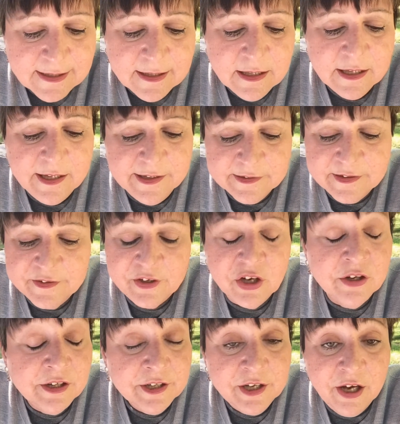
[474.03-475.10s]
It's
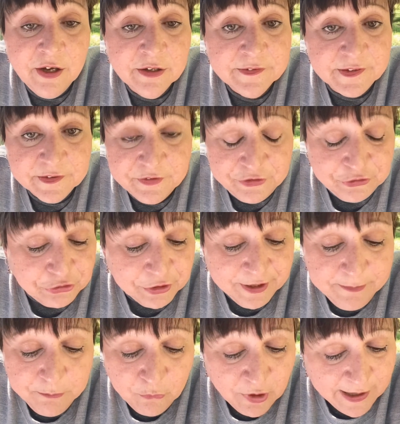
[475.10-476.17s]
going to cause
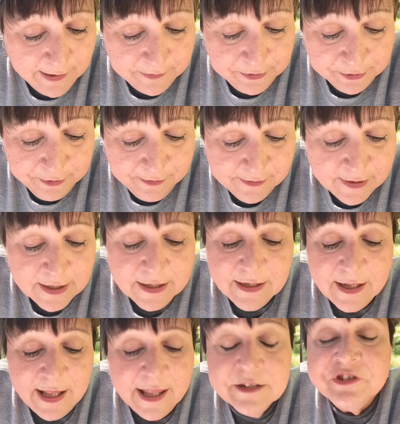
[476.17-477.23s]
extreme weather
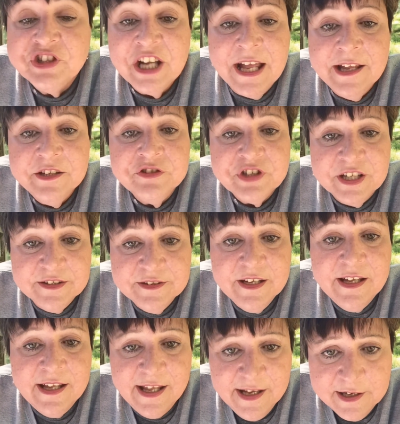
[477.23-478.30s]
and change in the
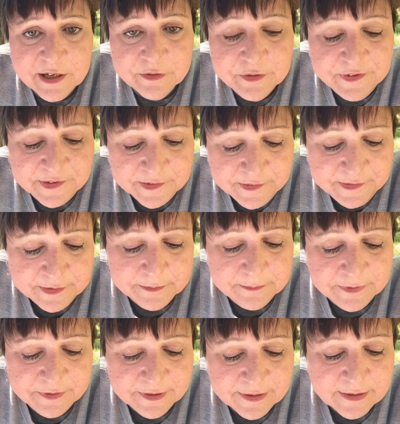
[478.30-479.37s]

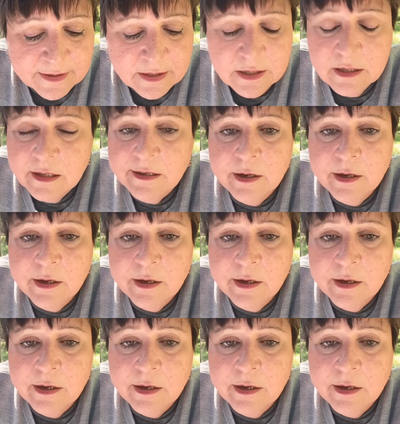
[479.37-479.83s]
ecosystems. Now,